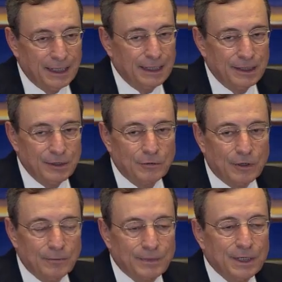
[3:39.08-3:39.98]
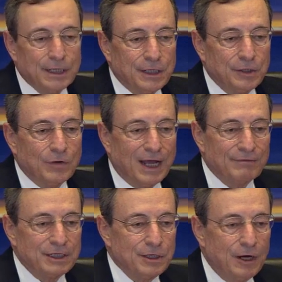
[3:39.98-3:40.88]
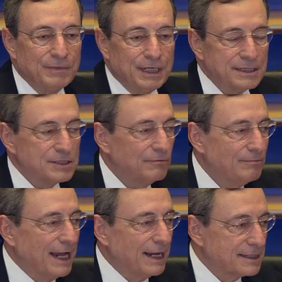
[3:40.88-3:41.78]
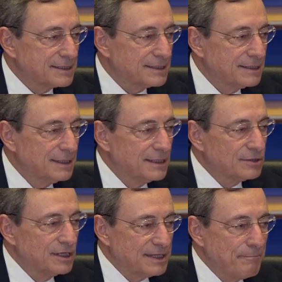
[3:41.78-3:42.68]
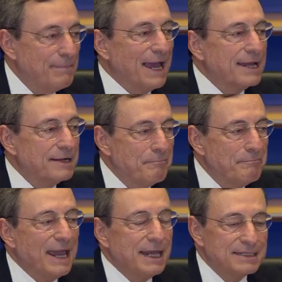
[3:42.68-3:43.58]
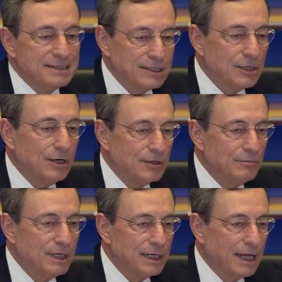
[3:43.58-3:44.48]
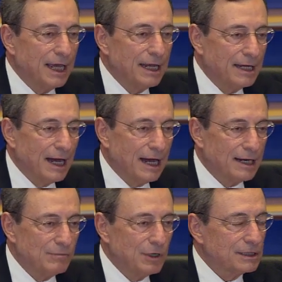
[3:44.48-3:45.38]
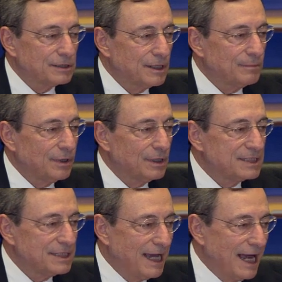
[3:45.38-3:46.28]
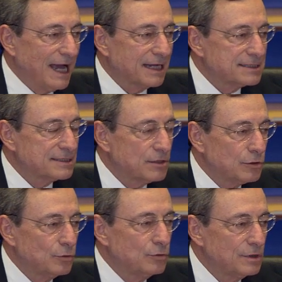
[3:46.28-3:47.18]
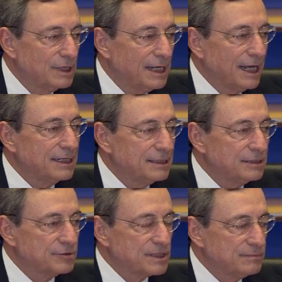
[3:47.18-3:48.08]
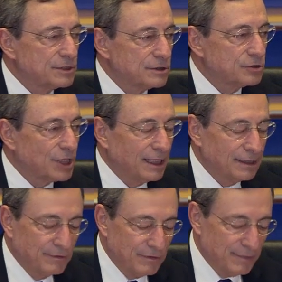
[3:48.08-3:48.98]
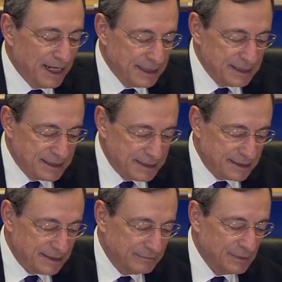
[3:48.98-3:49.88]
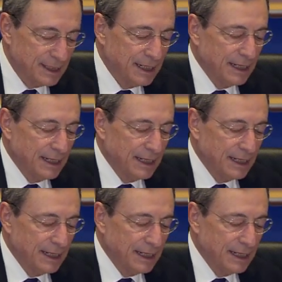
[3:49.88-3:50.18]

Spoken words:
In Europe, you have a dominance of banks. So it's a bank-based economy, and our monetary policy acts through the lending transmission channel of the banking system.